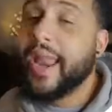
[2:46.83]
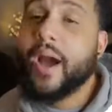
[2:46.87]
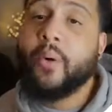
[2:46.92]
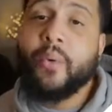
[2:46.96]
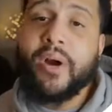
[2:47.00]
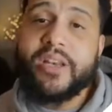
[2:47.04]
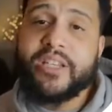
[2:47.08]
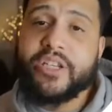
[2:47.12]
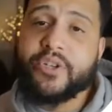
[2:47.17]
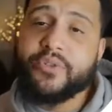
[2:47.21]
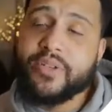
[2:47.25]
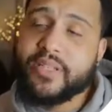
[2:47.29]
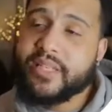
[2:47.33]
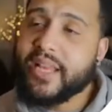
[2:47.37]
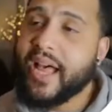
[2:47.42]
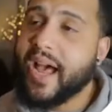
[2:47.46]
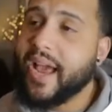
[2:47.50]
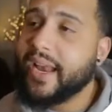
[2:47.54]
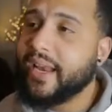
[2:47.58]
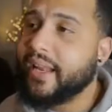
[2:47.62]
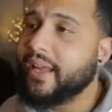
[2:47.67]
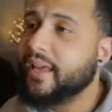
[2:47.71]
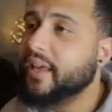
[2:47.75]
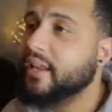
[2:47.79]
Now, once you
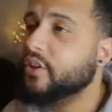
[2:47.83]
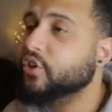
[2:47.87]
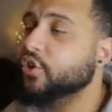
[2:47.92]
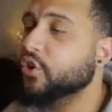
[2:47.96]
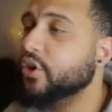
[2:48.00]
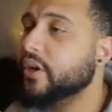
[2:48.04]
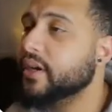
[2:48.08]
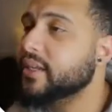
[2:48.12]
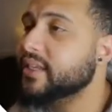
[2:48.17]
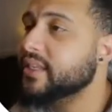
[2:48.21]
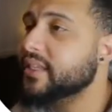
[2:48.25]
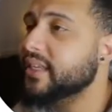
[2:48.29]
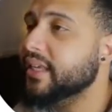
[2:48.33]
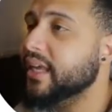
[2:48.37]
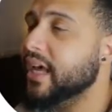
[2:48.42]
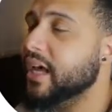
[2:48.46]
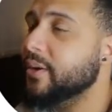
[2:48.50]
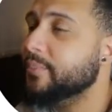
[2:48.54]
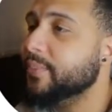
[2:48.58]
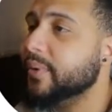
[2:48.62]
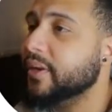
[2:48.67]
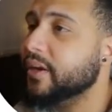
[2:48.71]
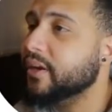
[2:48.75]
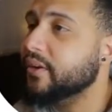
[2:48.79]
sign in, you're going to see
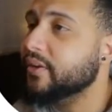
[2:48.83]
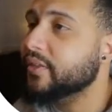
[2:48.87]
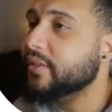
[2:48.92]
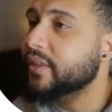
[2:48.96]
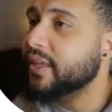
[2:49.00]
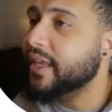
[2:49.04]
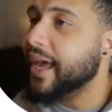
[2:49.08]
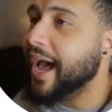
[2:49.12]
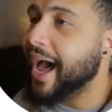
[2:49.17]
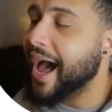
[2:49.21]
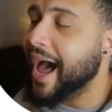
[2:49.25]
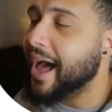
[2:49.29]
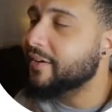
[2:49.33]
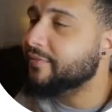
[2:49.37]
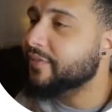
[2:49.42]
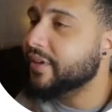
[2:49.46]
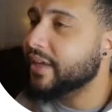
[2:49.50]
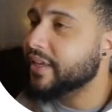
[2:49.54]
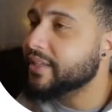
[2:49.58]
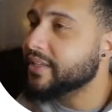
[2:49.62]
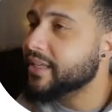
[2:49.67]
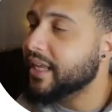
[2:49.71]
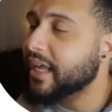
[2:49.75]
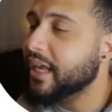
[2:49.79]
up here the
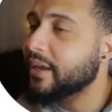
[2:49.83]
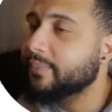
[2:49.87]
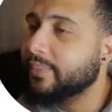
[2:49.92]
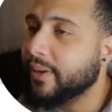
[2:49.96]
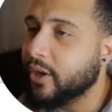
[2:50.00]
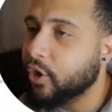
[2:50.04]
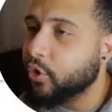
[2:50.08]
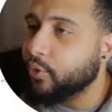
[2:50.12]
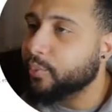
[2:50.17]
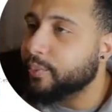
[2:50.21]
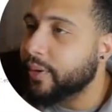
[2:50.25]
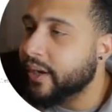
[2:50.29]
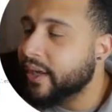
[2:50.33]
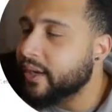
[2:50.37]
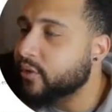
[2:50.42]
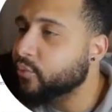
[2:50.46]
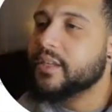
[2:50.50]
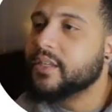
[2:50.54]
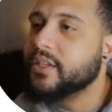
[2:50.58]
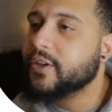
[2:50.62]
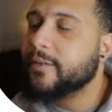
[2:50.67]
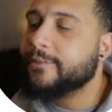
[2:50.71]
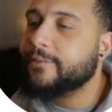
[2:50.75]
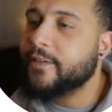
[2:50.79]
obvious upload button.
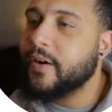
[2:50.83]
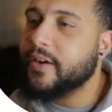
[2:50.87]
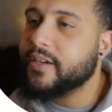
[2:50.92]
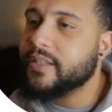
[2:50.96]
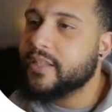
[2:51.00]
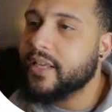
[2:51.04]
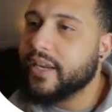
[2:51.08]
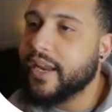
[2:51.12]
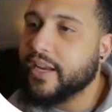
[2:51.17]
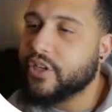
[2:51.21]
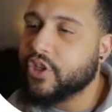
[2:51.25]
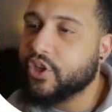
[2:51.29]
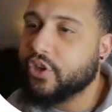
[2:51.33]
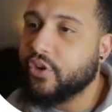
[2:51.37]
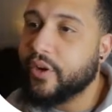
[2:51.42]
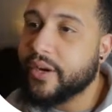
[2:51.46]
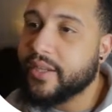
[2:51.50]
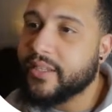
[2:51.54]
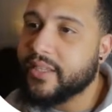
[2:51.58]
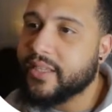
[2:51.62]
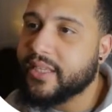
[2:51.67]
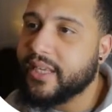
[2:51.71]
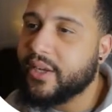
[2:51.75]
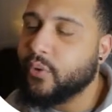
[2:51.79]
So first thing that you're going
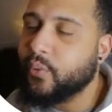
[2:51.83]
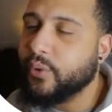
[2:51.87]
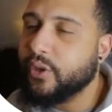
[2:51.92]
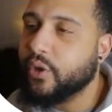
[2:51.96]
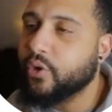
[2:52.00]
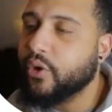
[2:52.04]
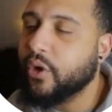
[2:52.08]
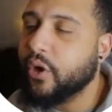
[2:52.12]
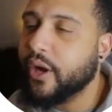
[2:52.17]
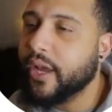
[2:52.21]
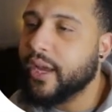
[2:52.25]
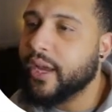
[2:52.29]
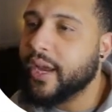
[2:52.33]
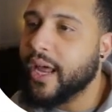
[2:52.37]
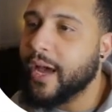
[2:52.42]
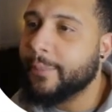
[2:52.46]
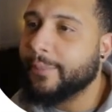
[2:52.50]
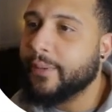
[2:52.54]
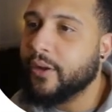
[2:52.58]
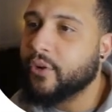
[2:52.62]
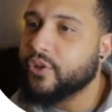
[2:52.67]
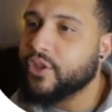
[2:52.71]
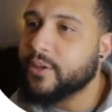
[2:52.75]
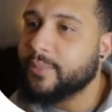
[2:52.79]
to see when you go ahead and
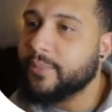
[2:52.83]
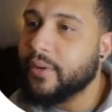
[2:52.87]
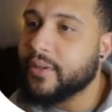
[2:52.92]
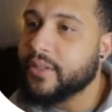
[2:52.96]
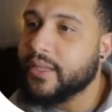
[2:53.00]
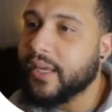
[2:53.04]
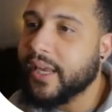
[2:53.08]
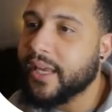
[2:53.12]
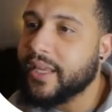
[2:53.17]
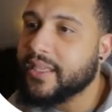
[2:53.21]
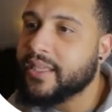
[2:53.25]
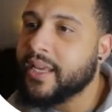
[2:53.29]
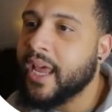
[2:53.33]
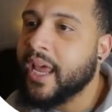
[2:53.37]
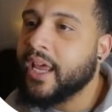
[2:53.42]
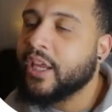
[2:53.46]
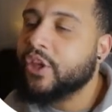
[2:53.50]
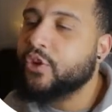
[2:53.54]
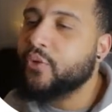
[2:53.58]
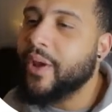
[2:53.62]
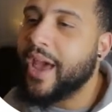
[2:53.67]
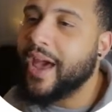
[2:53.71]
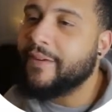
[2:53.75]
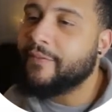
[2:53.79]
upload your music is
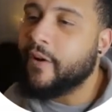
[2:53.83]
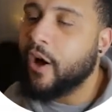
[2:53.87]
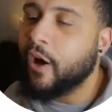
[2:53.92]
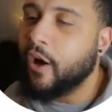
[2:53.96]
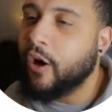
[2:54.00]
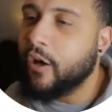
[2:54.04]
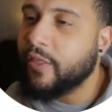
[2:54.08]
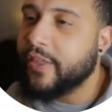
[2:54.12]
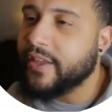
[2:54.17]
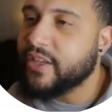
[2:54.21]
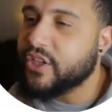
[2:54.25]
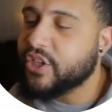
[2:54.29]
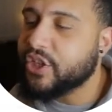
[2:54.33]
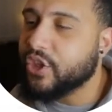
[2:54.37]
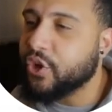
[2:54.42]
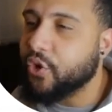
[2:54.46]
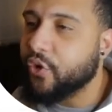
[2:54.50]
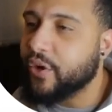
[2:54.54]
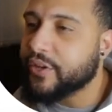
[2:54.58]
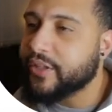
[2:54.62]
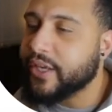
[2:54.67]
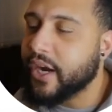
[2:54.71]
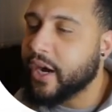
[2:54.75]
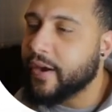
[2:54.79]
you have all these
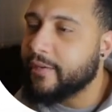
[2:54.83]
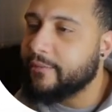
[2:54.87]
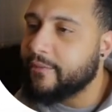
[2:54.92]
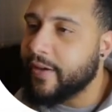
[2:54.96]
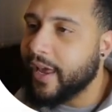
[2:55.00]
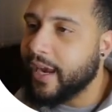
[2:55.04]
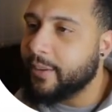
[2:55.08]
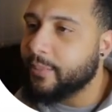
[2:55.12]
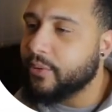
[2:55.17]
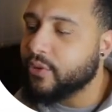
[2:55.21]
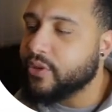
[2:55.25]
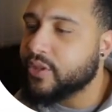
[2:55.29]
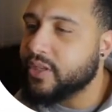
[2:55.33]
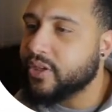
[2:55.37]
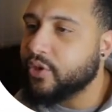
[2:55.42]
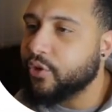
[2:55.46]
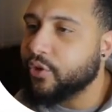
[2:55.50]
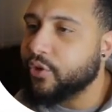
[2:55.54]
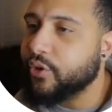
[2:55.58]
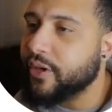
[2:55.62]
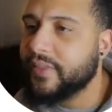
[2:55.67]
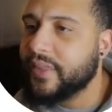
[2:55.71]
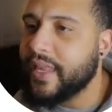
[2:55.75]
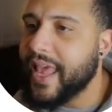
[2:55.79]
stores that are available to
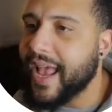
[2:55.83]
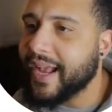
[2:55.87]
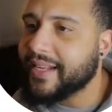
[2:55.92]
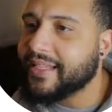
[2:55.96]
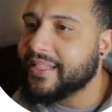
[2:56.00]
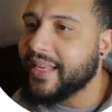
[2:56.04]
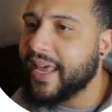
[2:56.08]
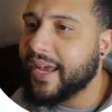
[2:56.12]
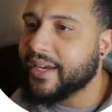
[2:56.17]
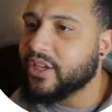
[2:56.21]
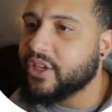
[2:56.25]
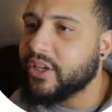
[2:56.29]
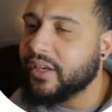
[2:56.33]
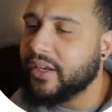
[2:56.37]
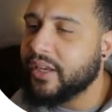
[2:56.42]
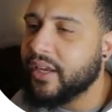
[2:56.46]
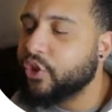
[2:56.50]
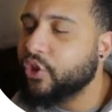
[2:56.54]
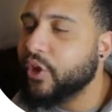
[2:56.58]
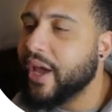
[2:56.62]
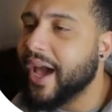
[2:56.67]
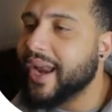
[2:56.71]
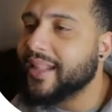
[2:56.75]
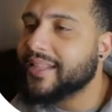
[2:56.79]
you. Next section,
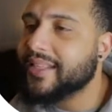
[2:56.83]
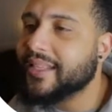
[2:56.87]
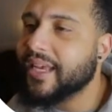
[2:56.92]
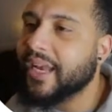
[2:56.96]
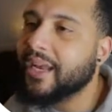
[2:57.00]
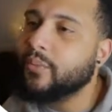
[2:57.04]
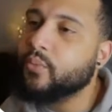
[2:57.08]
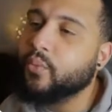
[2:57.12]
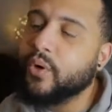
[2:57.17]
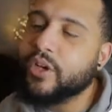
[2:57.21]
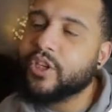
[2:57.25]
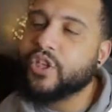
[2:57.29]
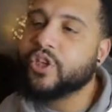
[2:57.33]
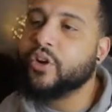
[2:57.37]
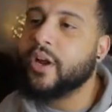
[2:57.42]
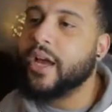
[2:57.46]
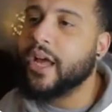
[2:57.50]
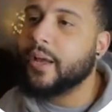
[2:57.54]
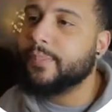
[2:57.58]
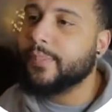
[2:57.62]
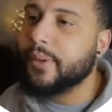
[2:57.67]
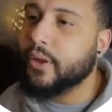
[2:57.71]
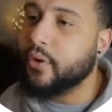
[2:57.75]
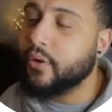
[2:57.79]
you got to tell them what you're
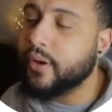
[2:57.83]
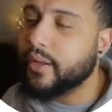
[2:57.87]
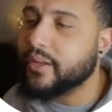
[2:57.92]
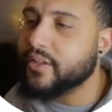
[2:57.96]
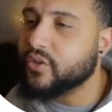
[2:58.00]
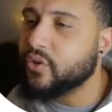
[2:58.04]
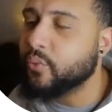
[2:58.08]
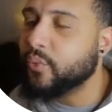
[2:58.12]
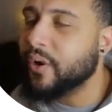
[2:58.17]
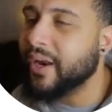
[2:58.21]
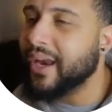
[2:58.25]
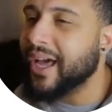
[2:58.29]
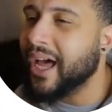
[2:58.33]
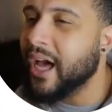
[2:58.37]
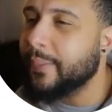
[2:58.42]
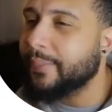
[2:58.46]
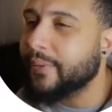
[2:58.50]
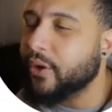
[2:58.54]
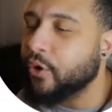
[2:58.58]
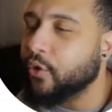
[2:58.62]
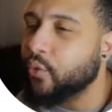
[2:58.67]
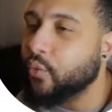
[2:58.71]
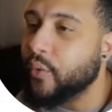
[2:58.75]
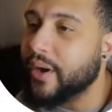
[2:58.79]
uploading. So we're going to
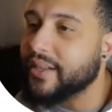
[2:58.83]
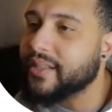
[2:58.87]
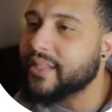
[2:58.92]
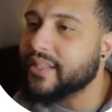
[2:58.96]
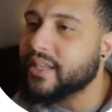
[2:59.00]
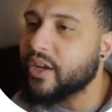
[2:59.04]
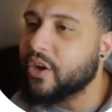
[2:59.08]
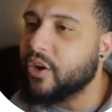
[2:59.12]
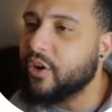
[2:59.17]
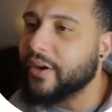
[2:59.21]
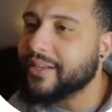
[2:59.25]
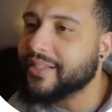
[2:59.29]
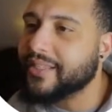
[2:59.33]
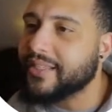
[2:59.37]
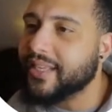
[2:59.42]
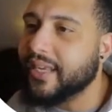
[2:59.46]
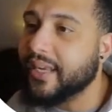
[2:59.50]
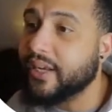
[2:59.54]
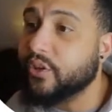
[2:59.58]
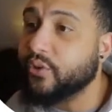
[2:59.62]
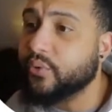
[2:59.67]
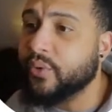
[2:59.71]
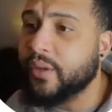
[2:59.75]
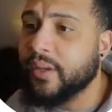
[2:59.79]
upload one song, a
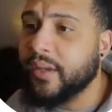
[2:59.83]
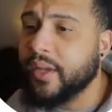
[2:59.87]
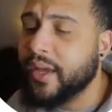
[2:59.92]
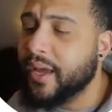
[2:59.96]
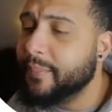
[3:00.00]
single.